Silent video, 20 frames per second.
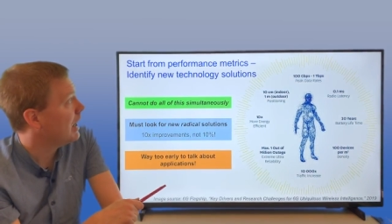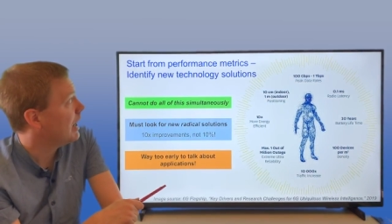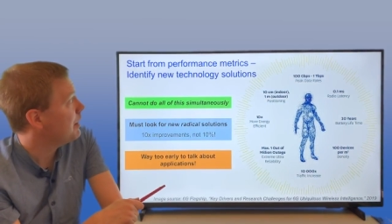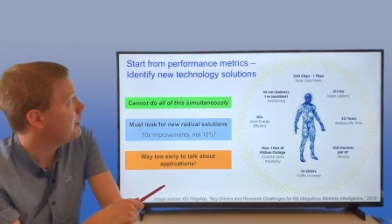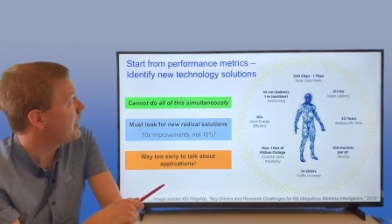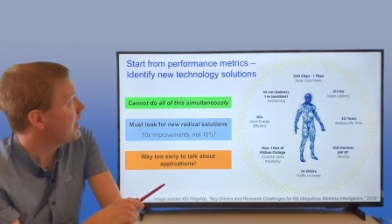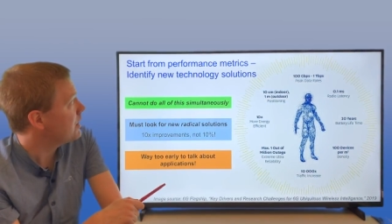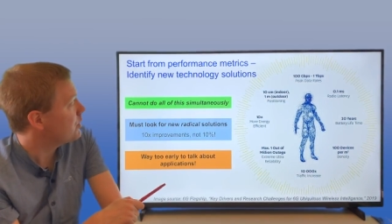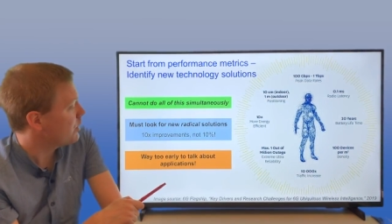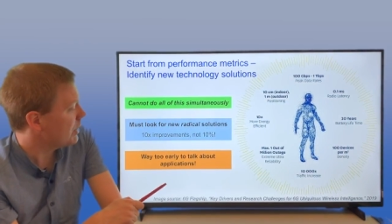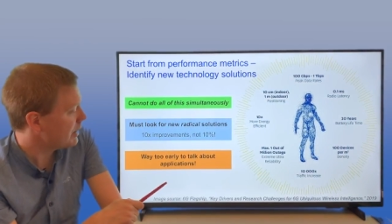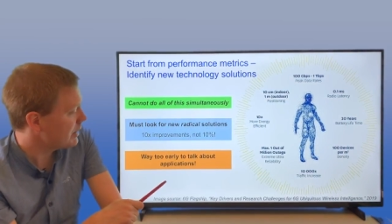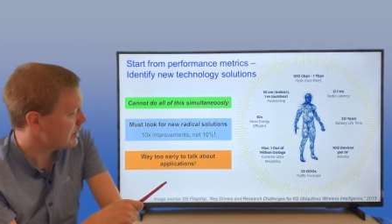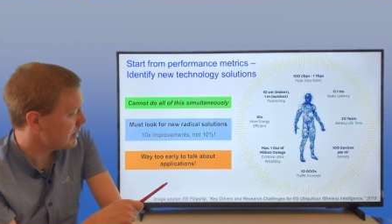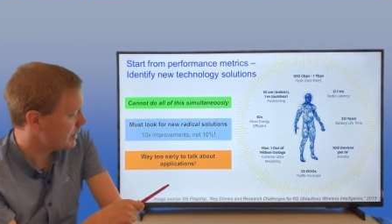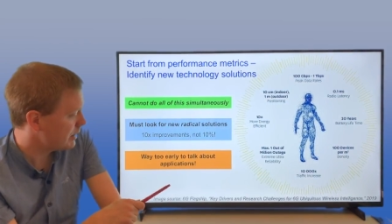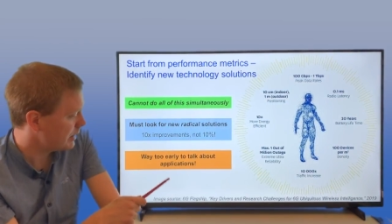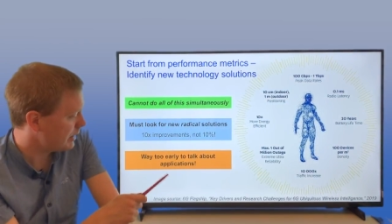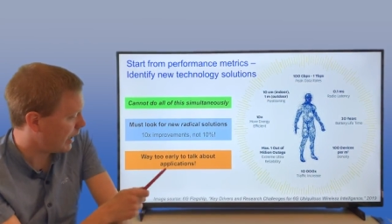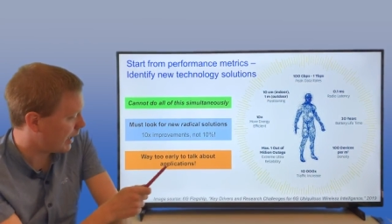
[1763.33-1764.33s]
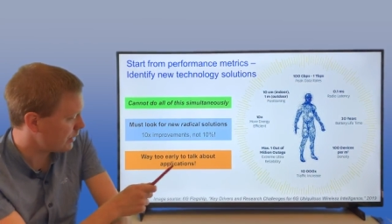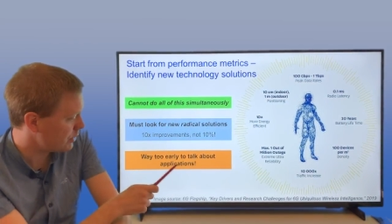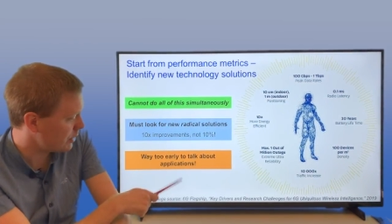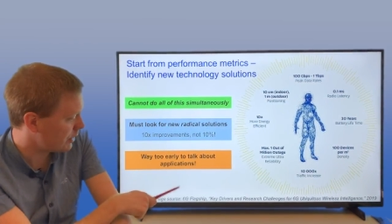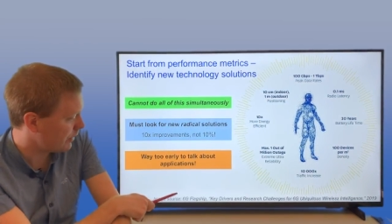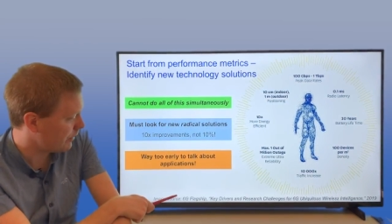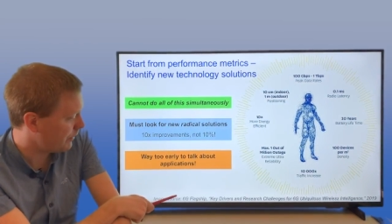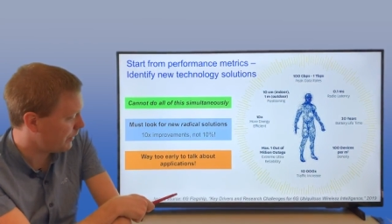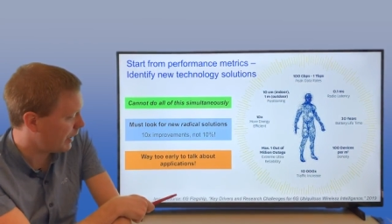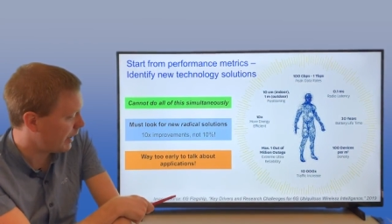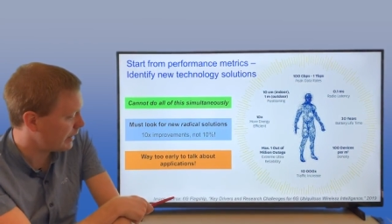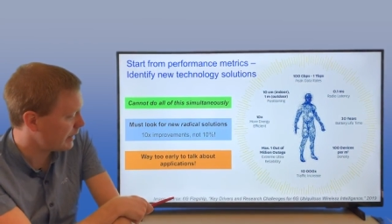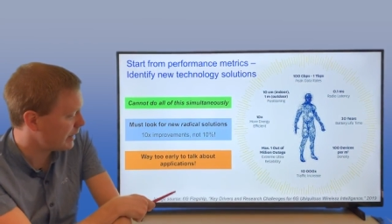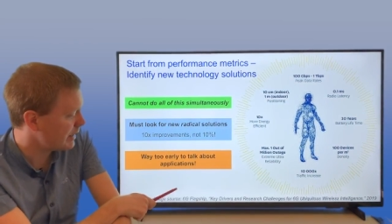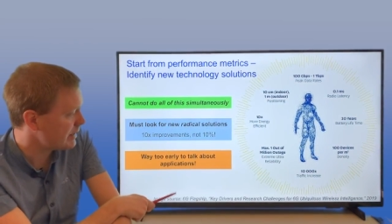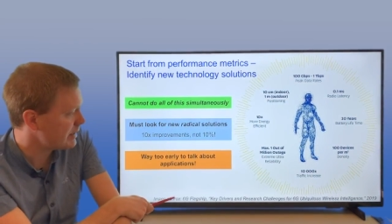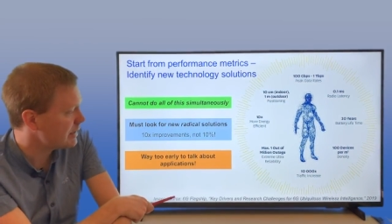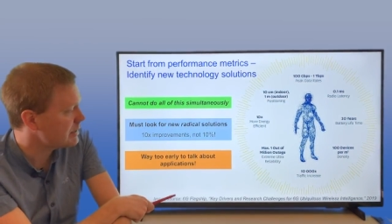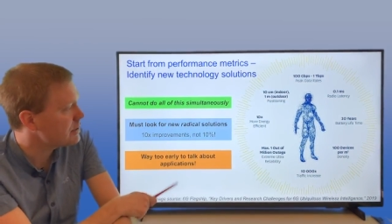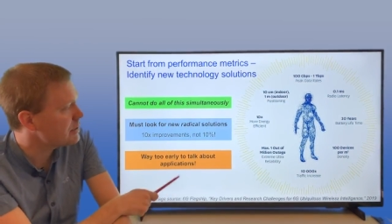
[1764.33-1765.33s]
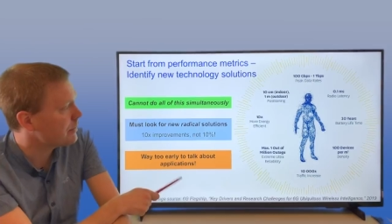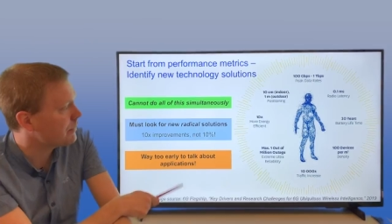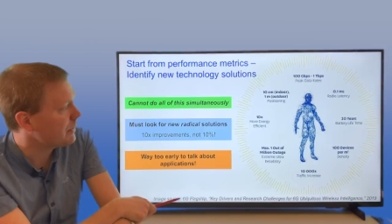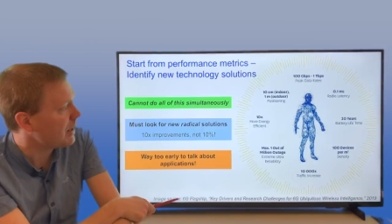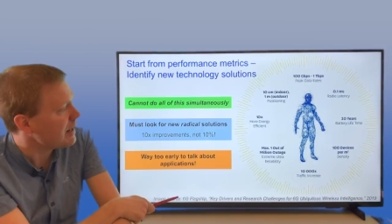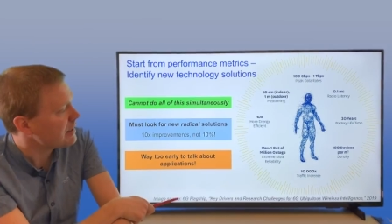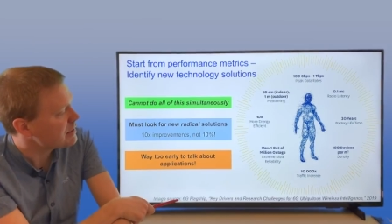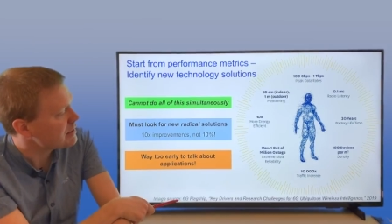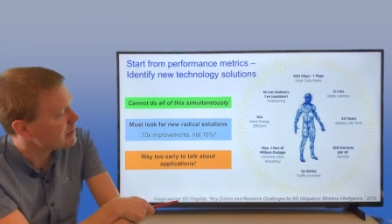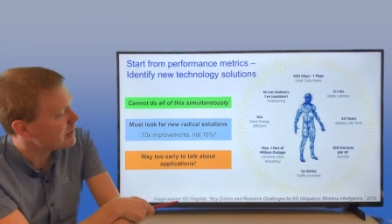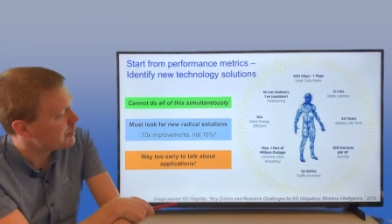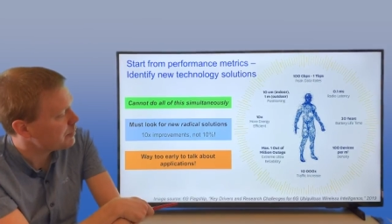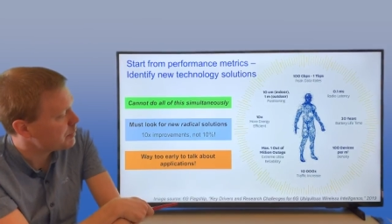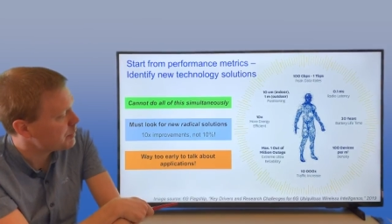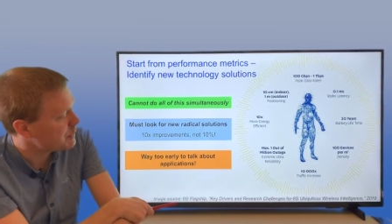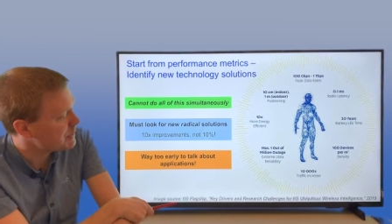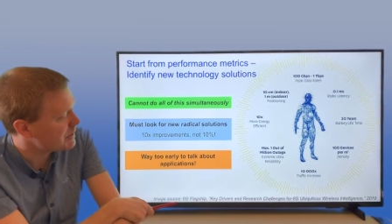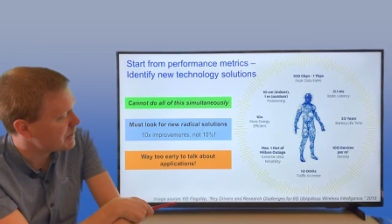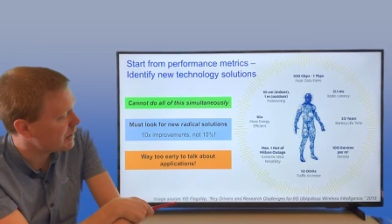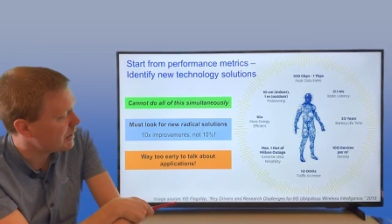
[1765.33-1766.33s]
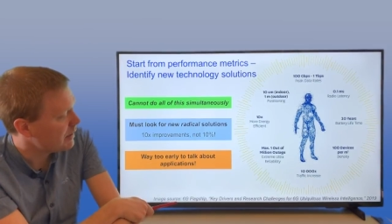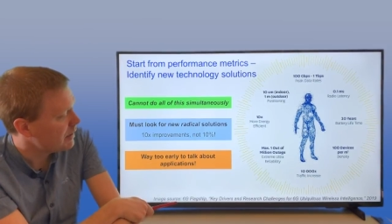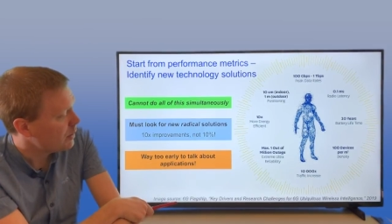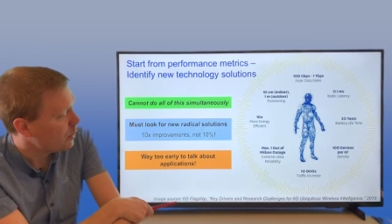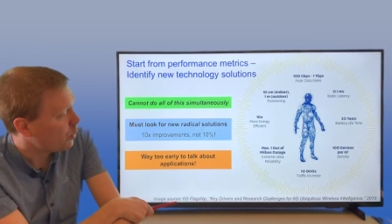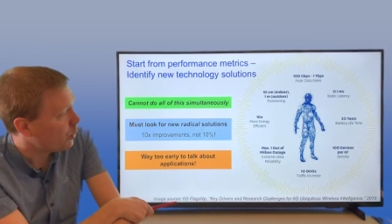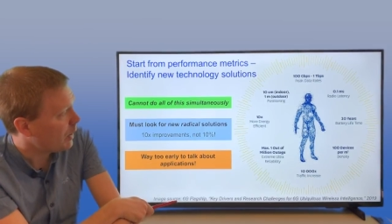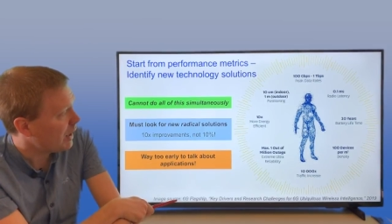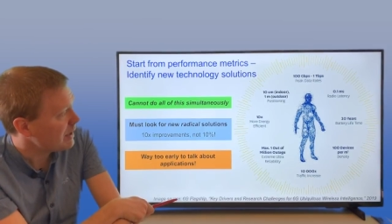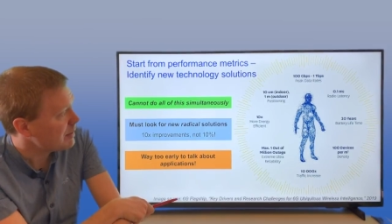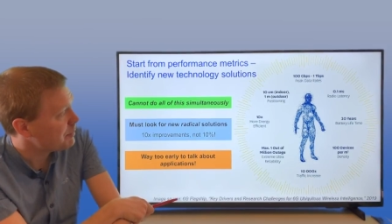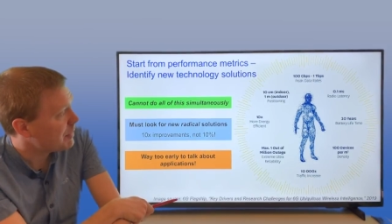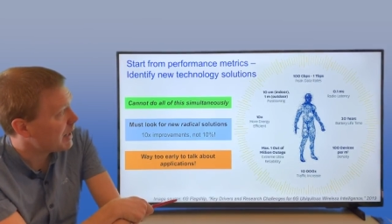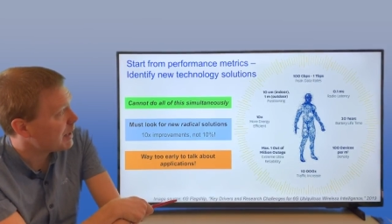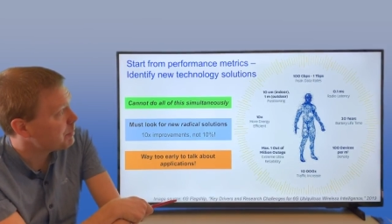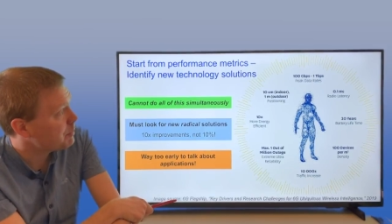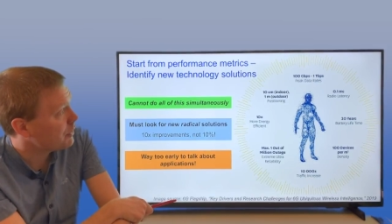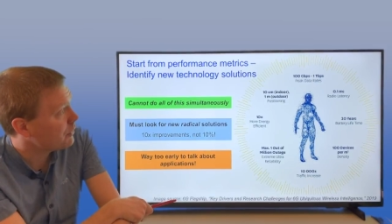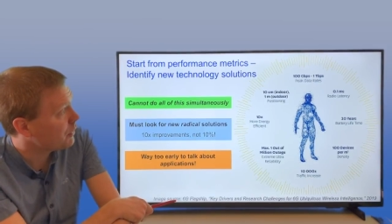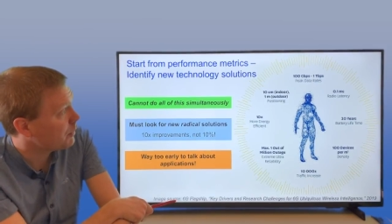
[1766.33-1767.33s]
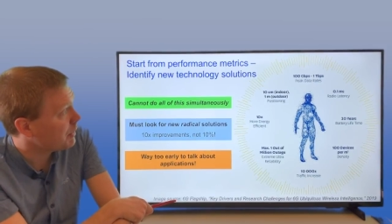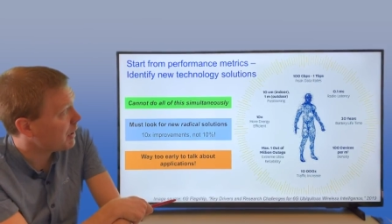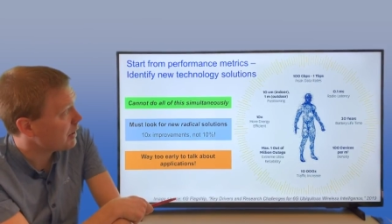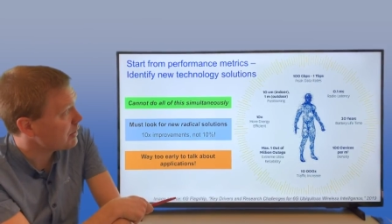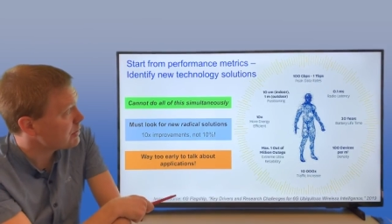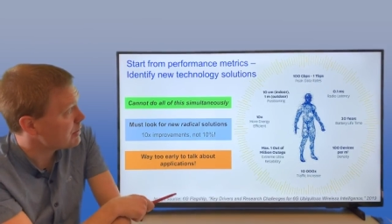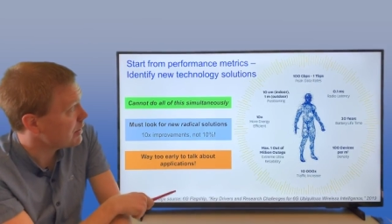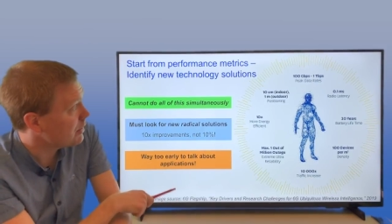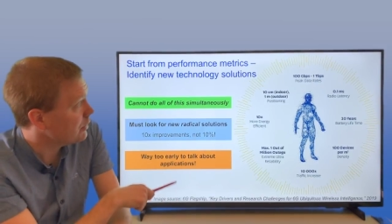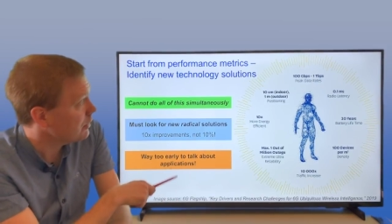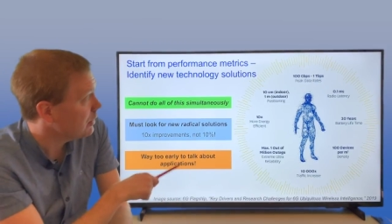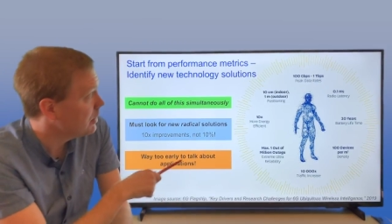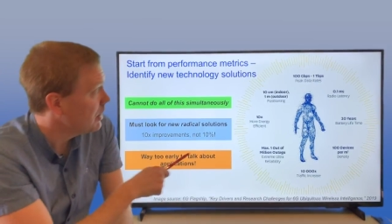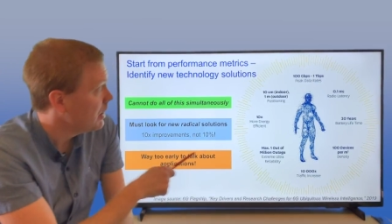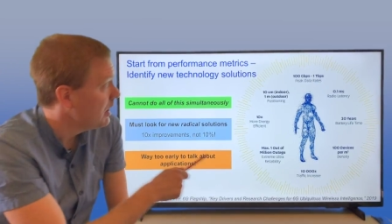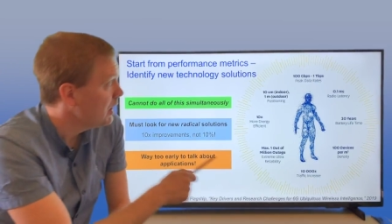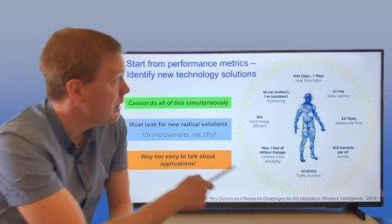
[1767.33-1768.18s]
metrics that you can find in 6G flagship's white paper from last year.